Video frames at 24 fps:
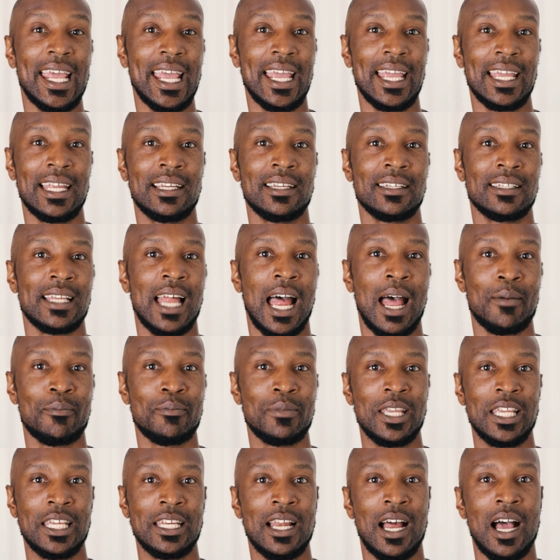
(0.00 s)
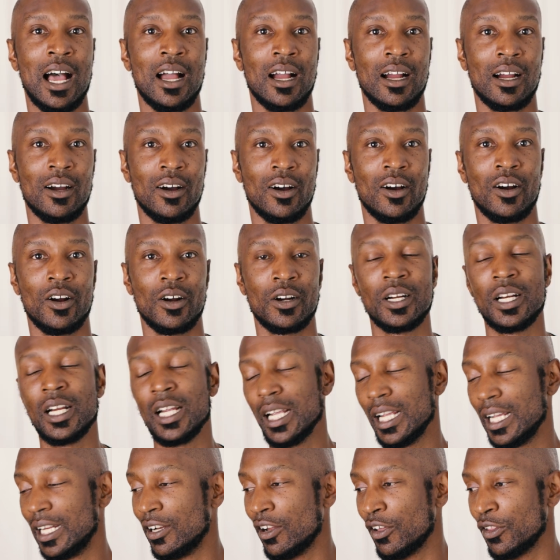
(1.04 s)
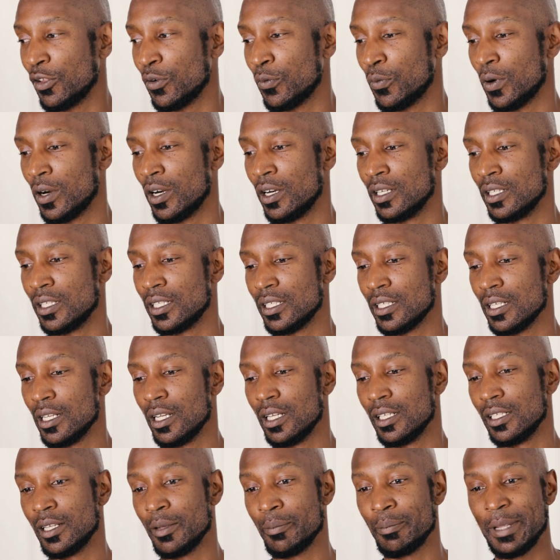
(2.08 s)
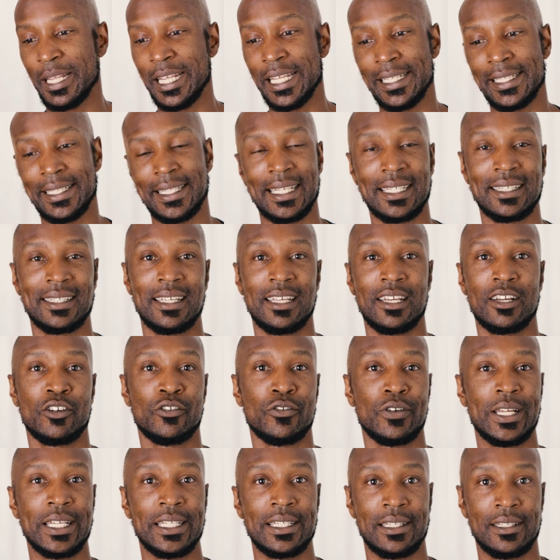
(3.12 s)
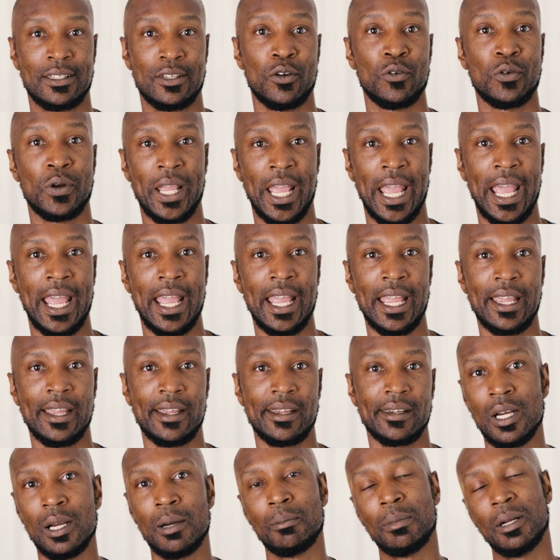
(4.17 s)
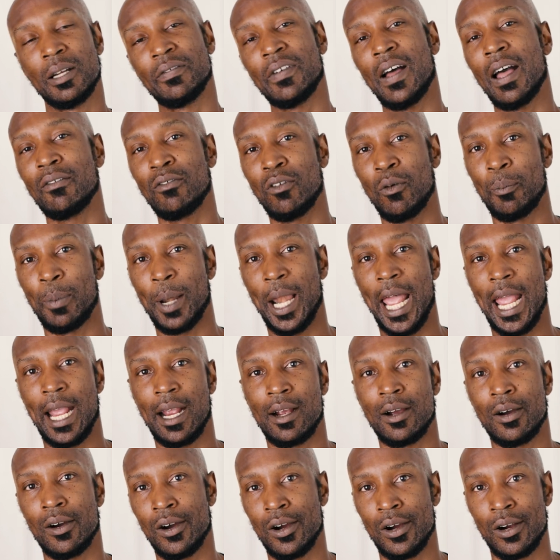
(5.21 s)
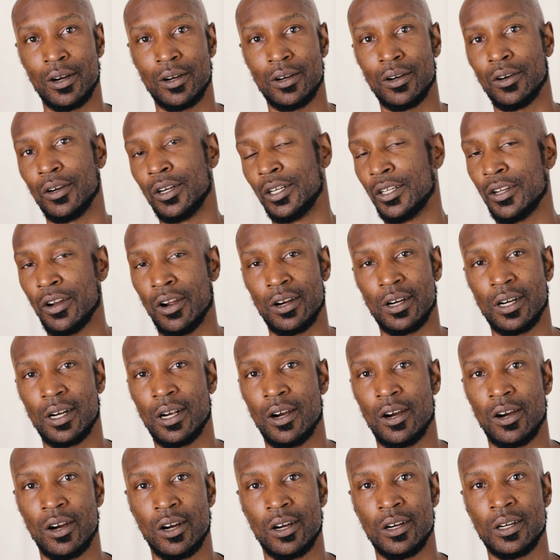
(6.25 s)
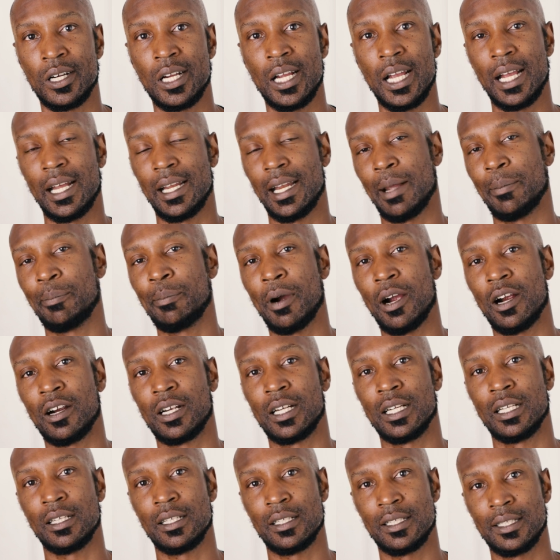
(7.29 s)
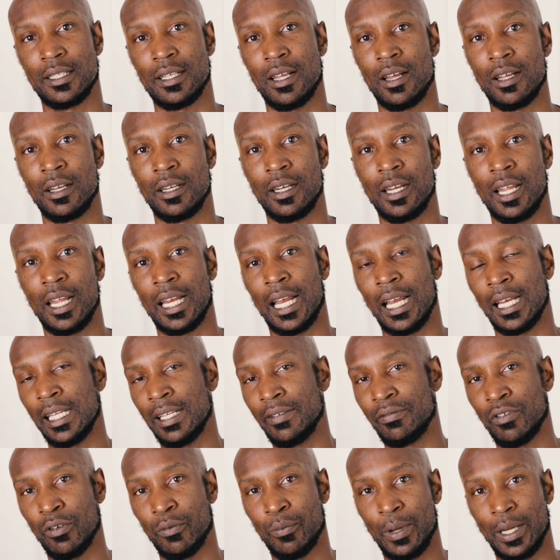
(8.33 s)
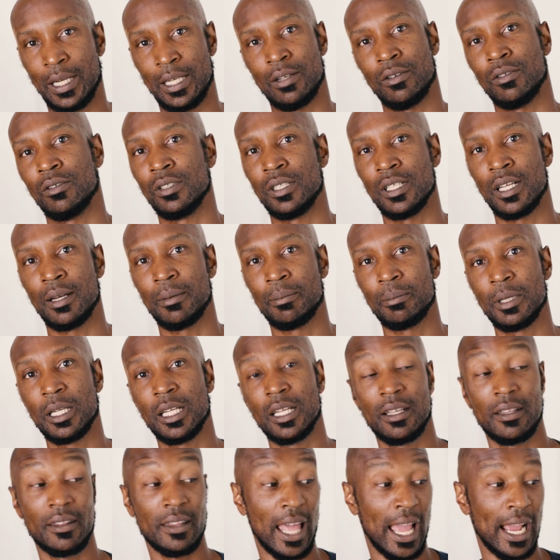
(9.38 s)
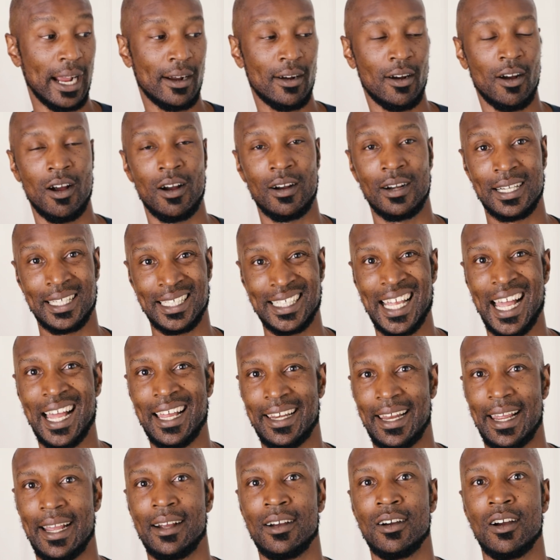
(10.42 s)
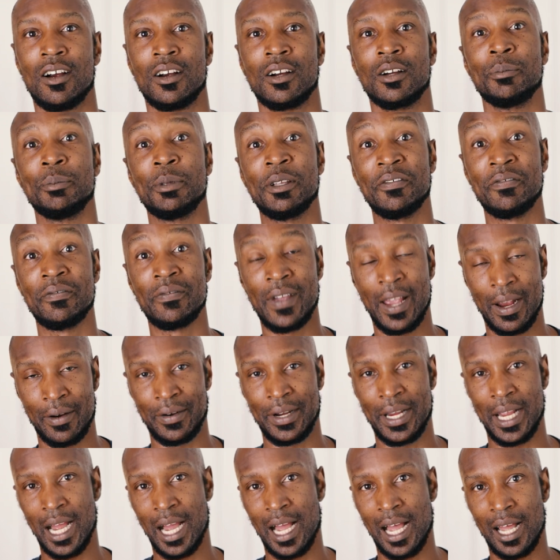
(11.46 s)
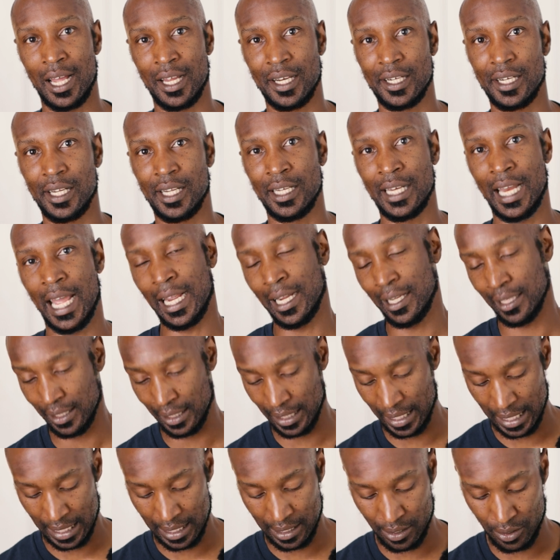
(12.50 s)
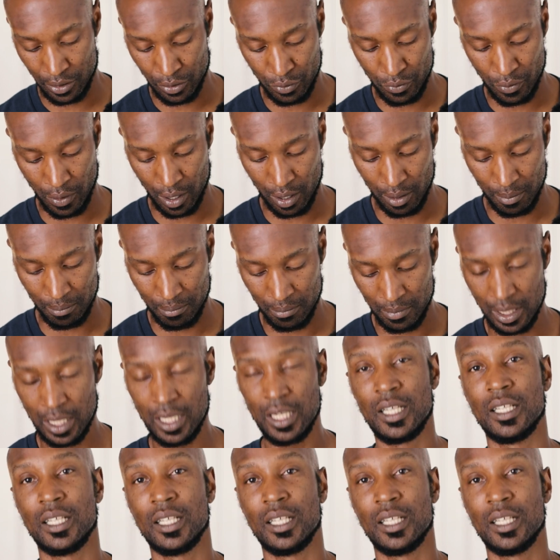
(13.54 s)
day does not mean hot car. In other words, to me, 60 degrees is okay. But if I have a black car or a dark car and I park in the sun and I leave the windows up, that car, inside that car could be very hot, and that could lead to